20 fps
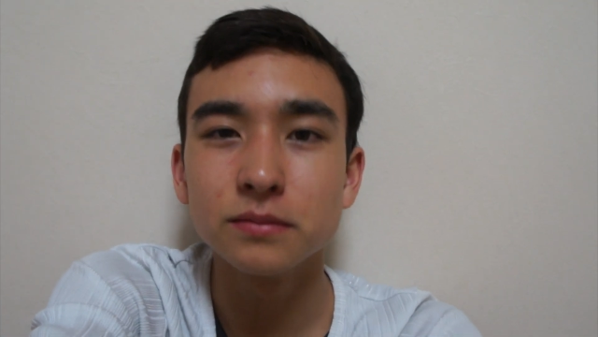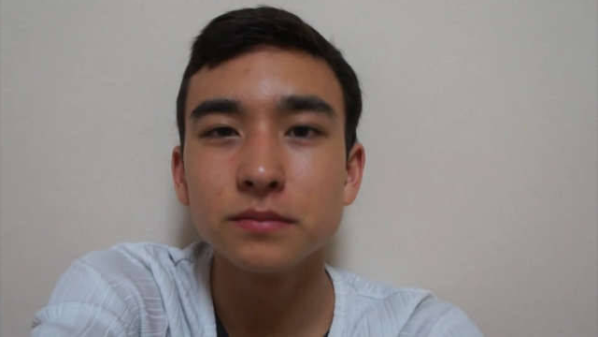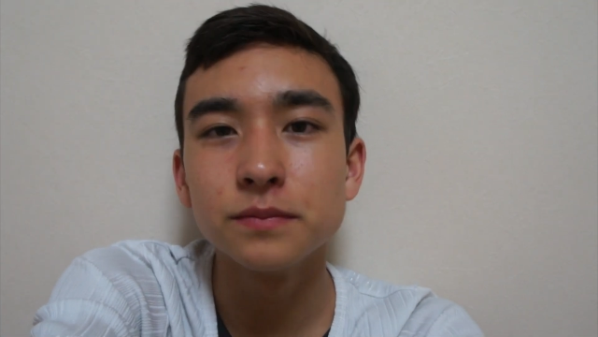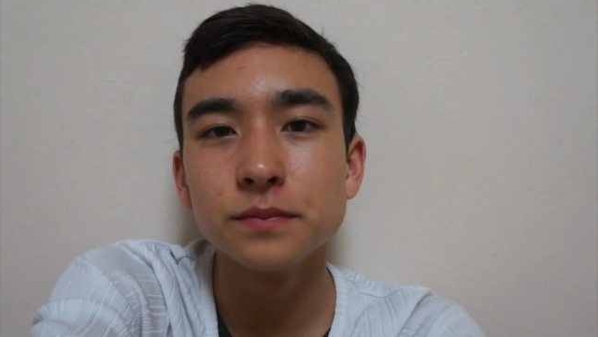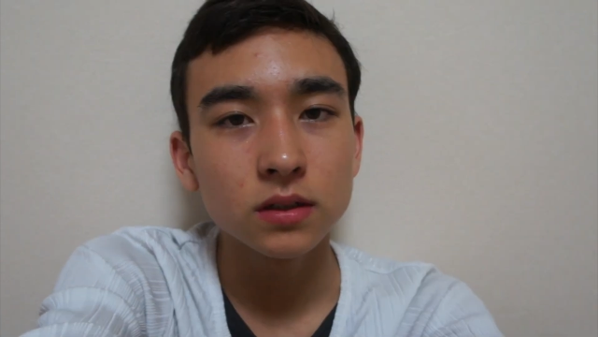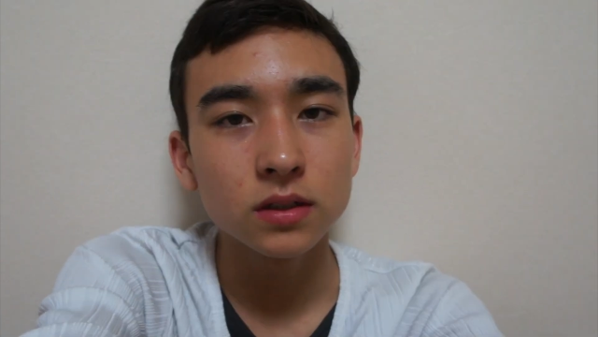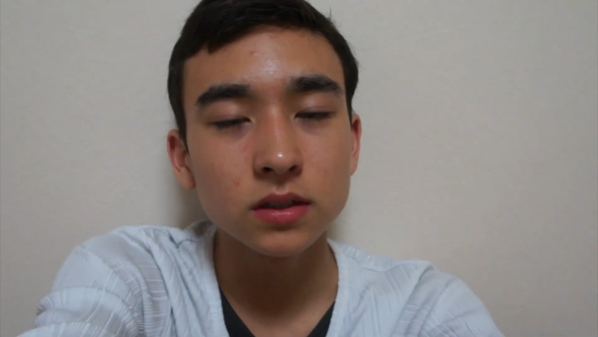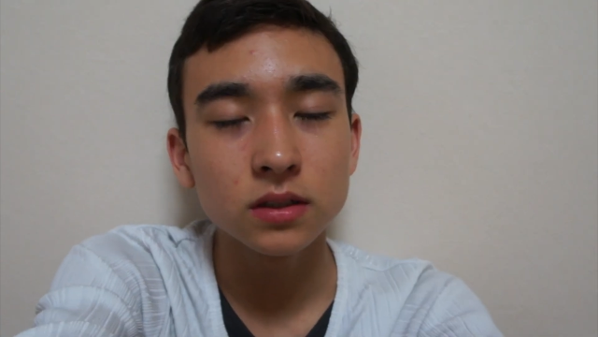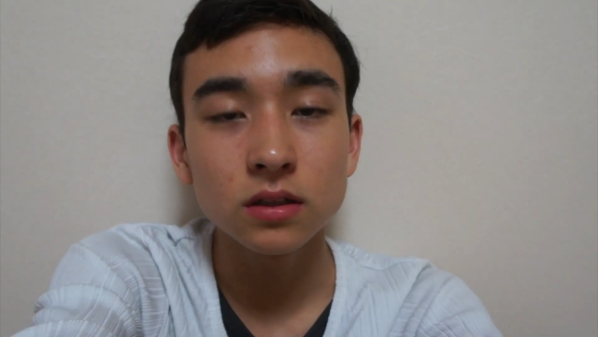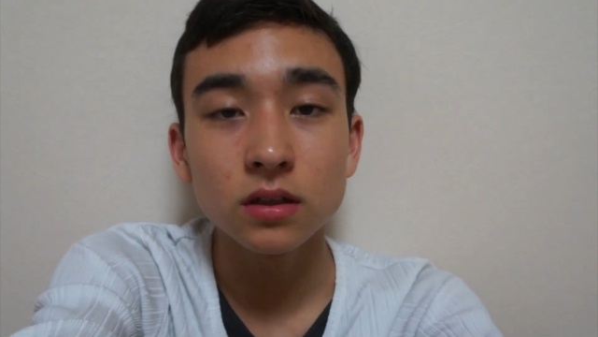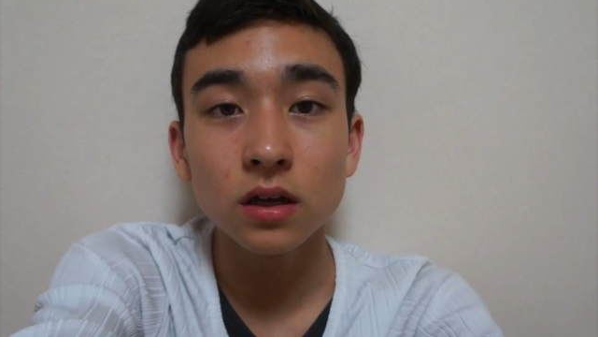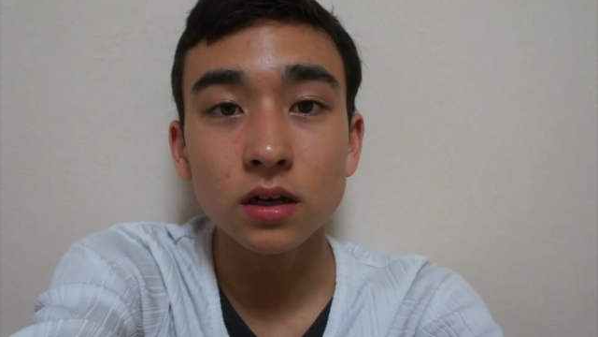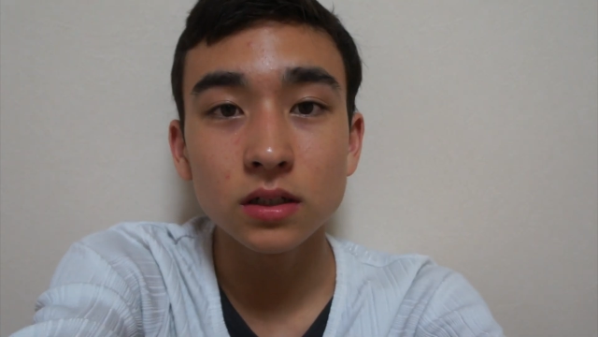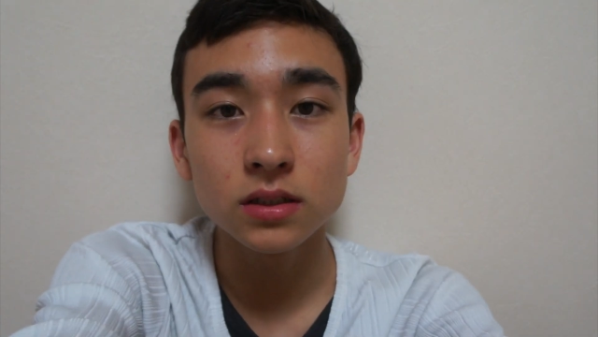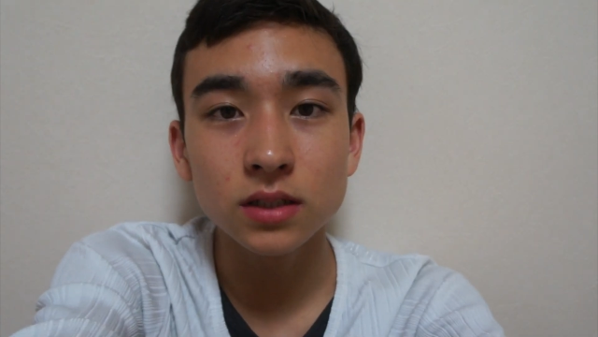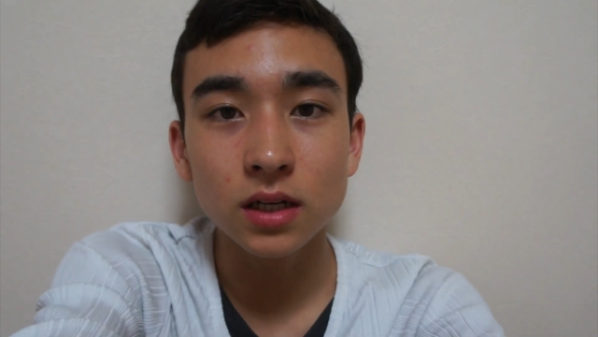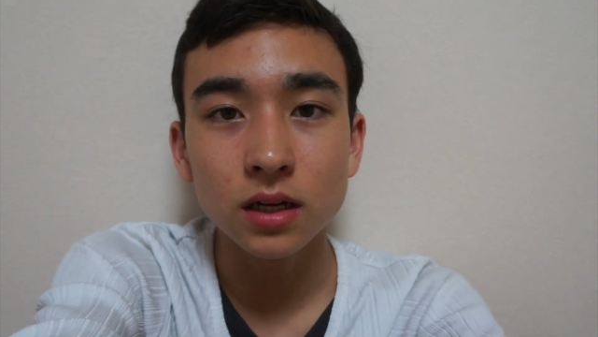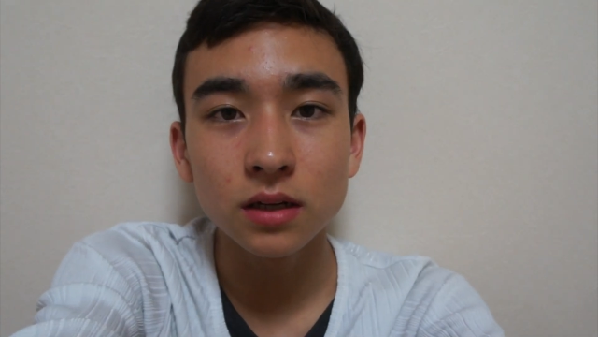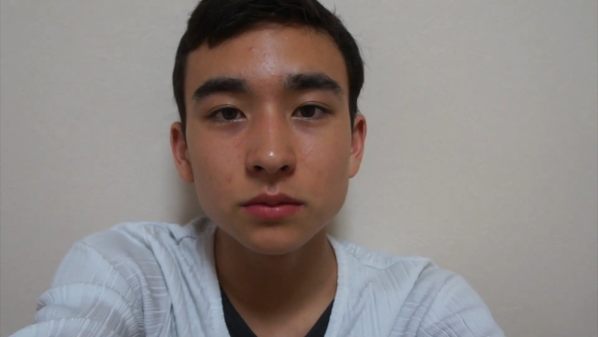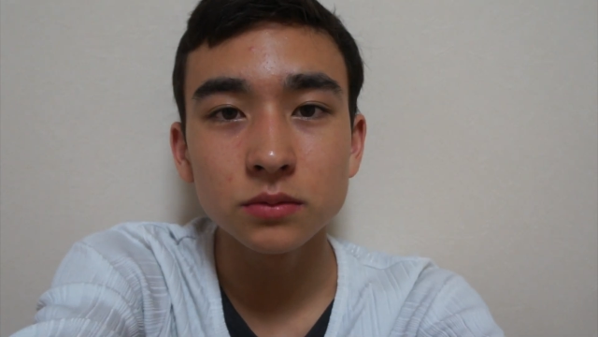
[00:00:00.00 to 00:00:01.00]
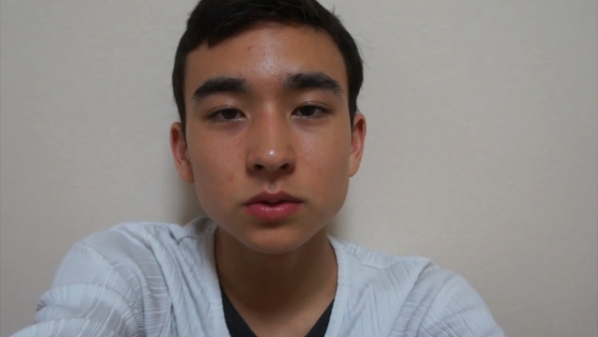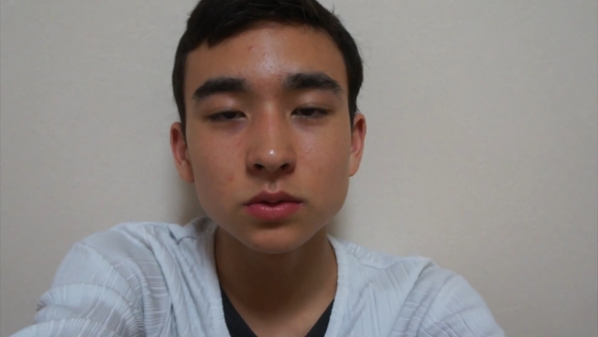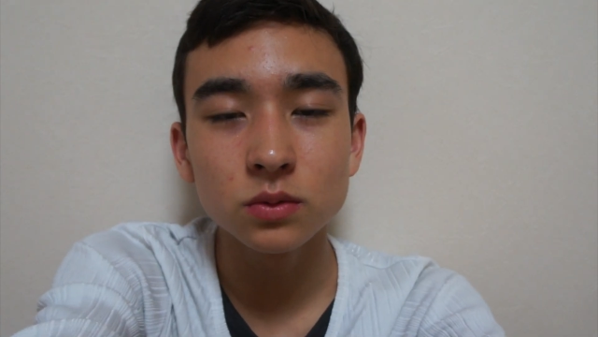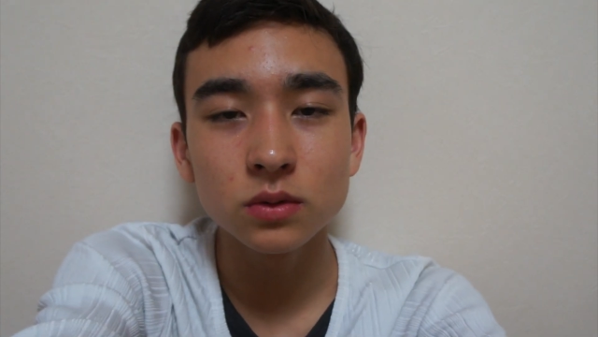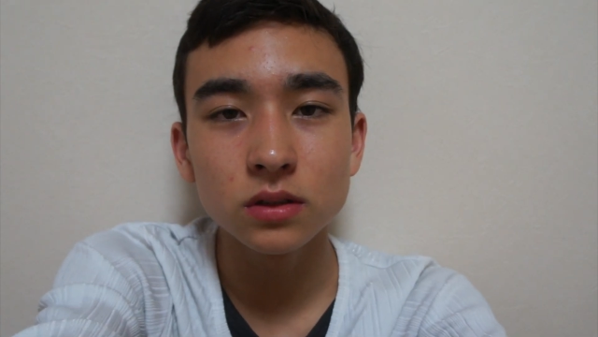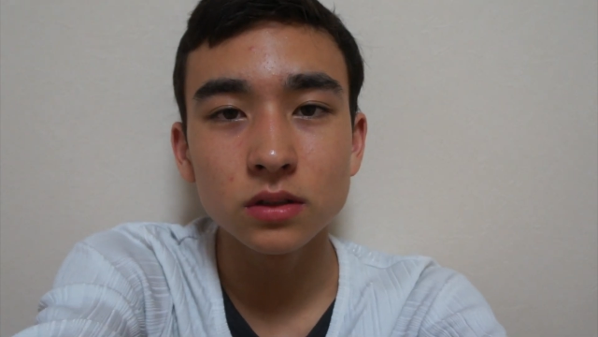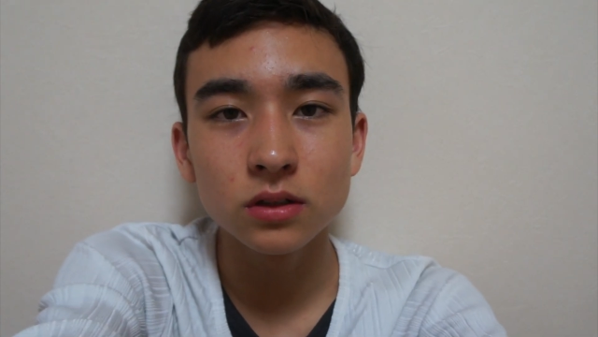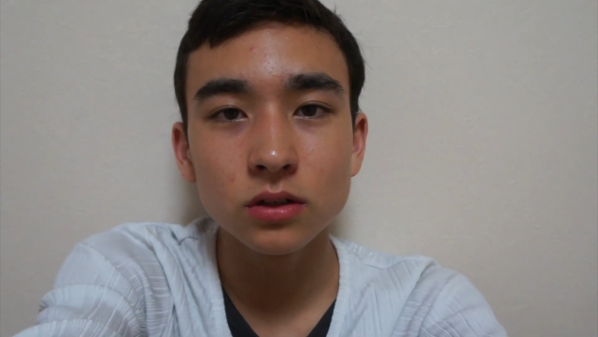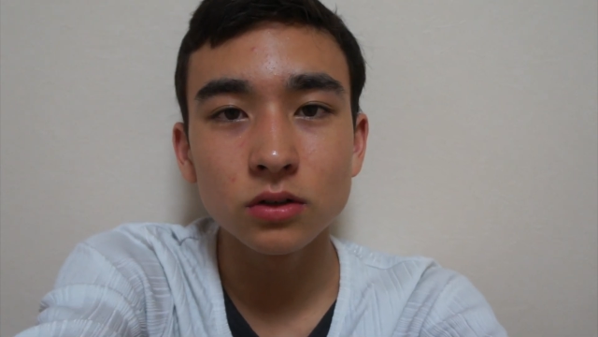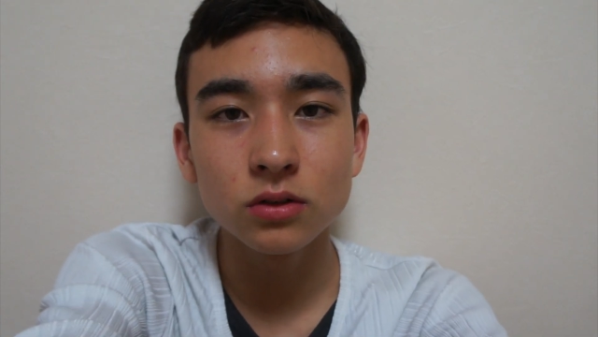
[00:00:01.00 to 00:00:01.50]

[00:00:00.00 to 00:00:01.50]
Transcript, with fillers: Because a lot of times when